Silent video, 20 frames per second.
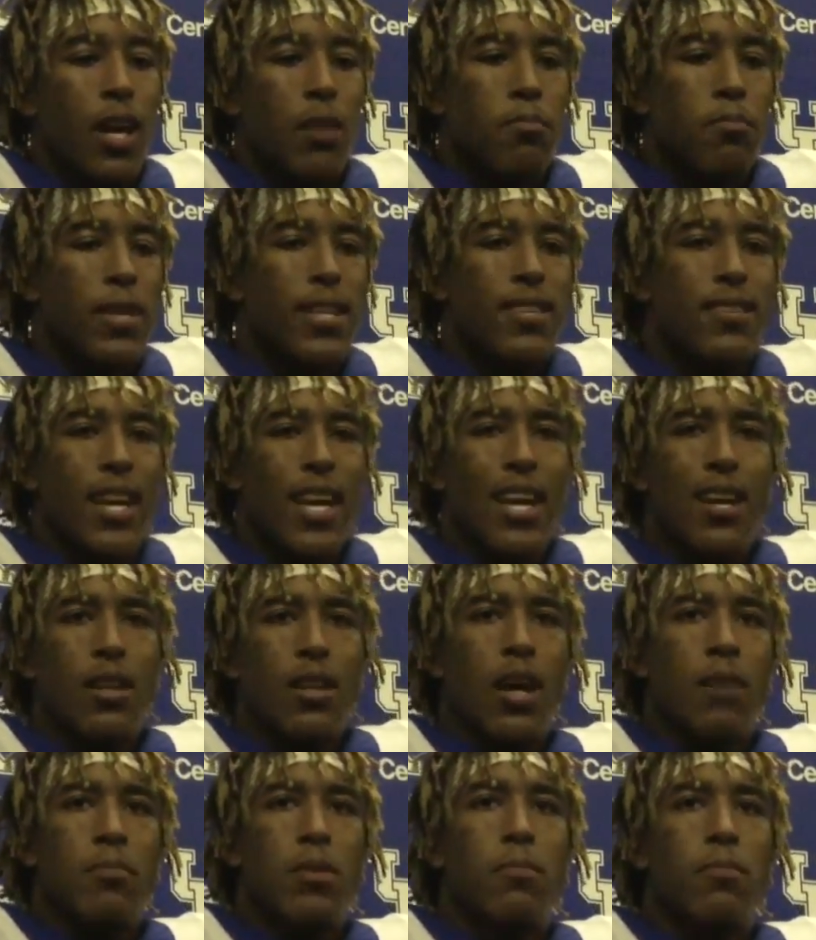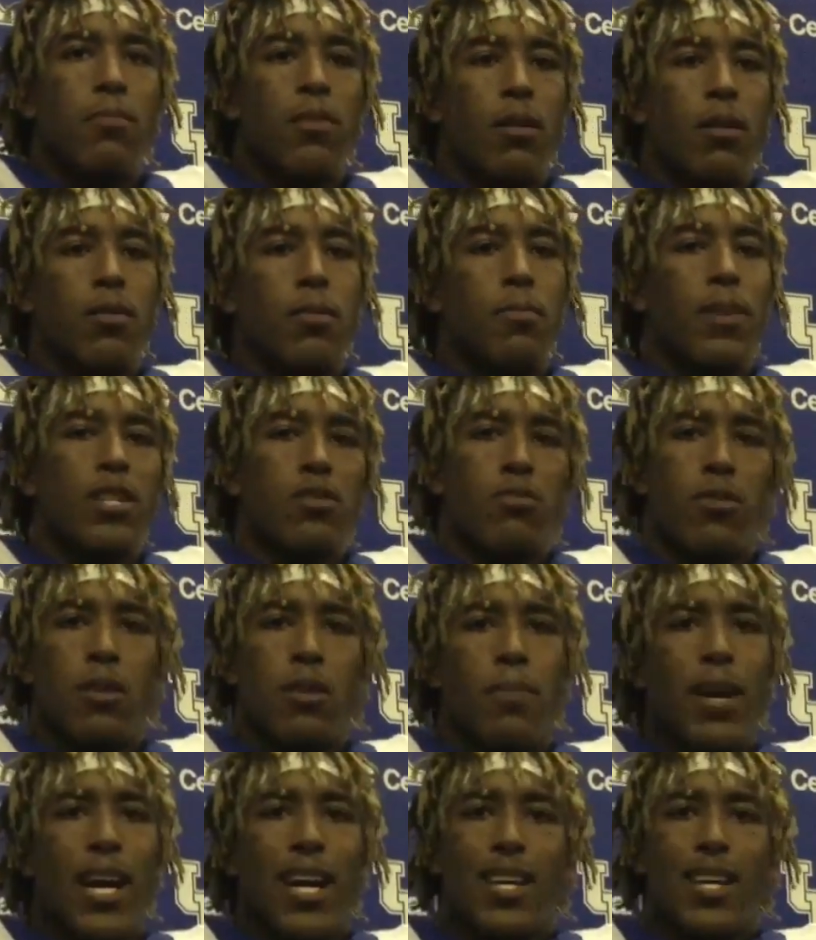me saying I'm the best
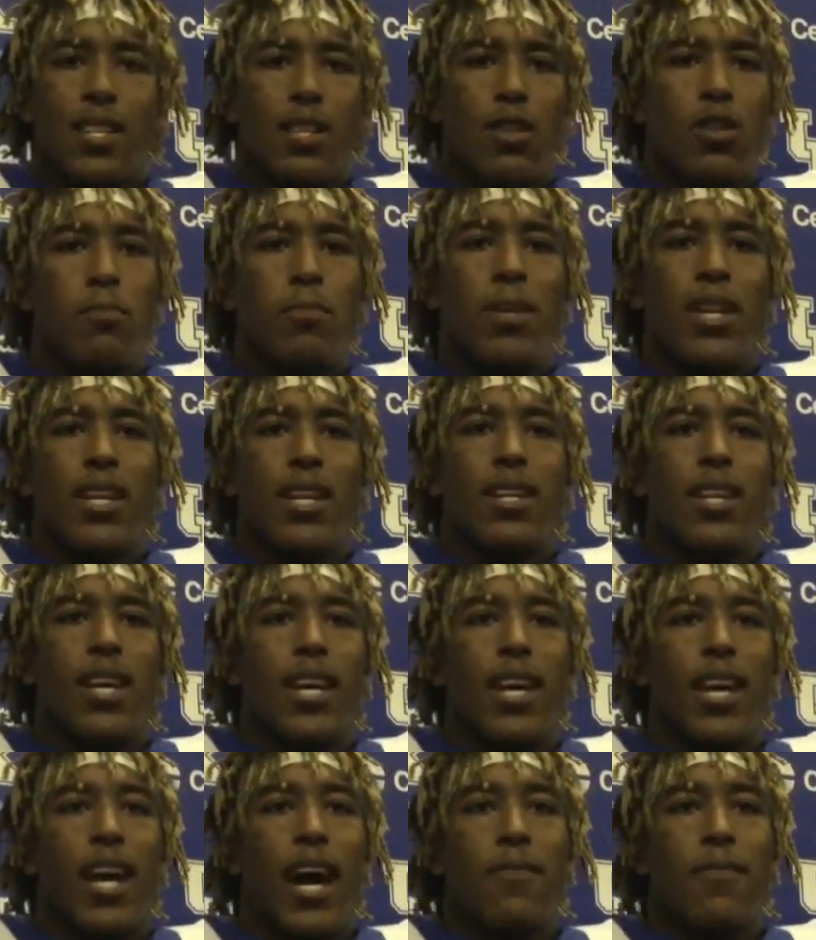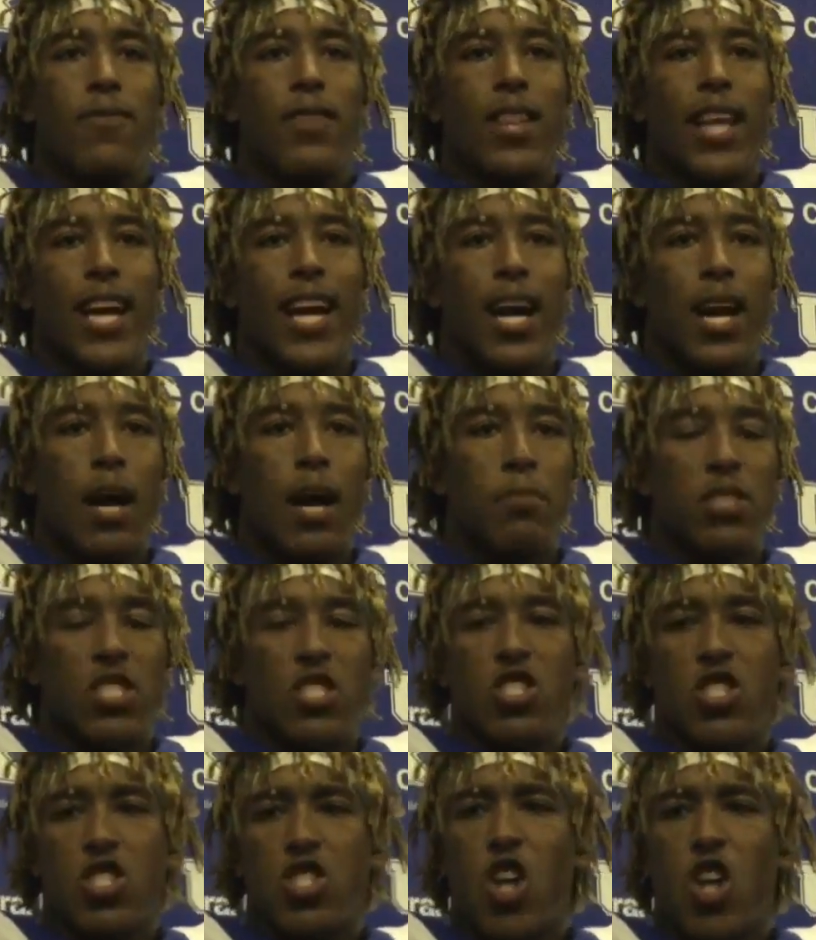running back at the little media day. I feel like
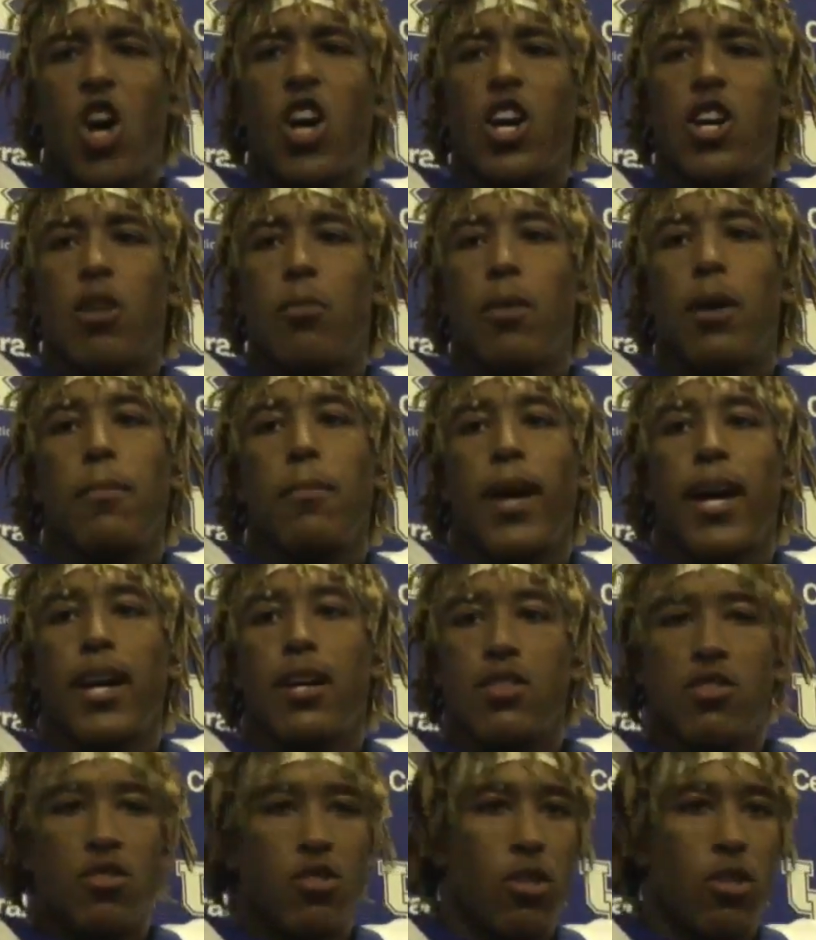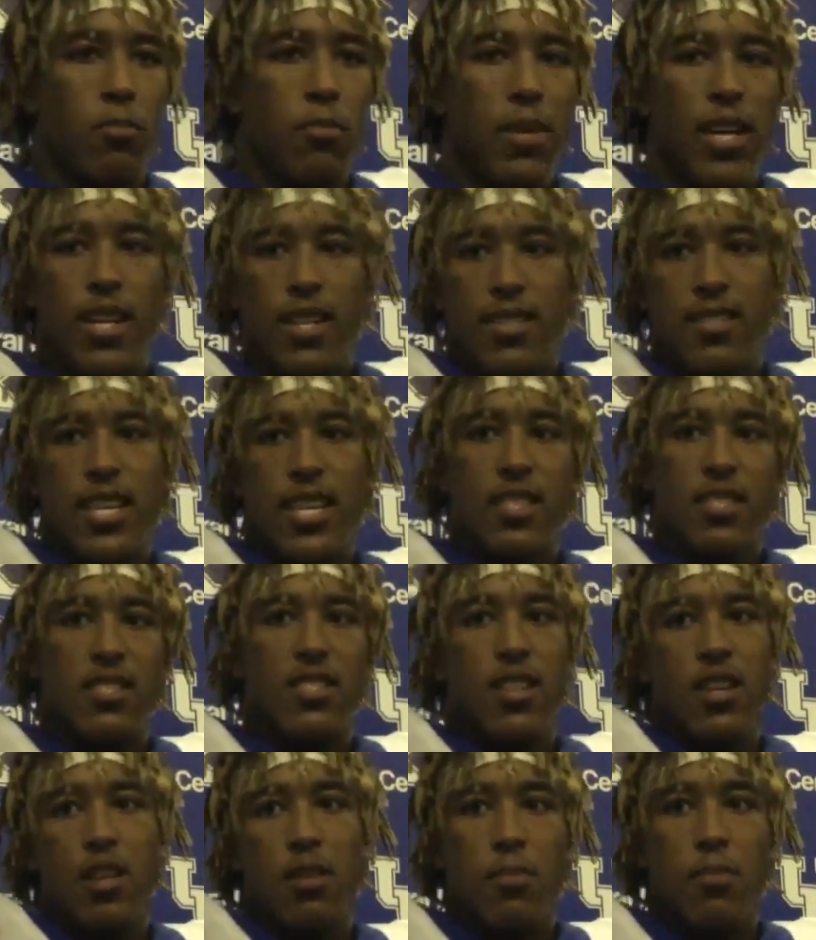there's a target on my back because, the media says it
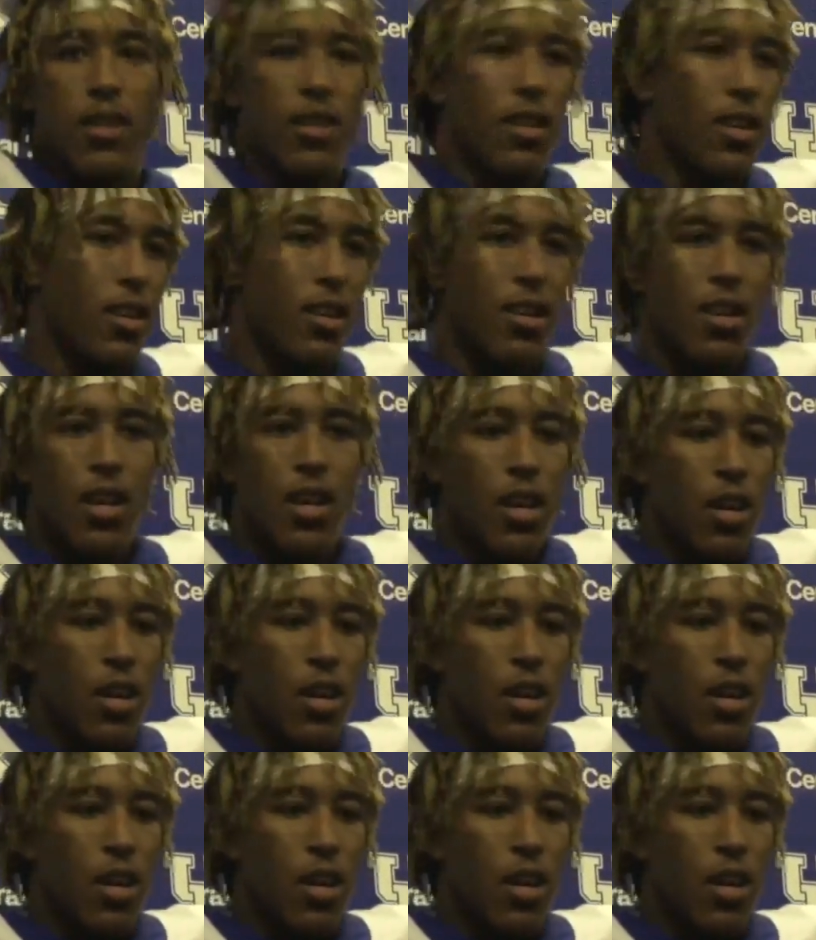to them, and then,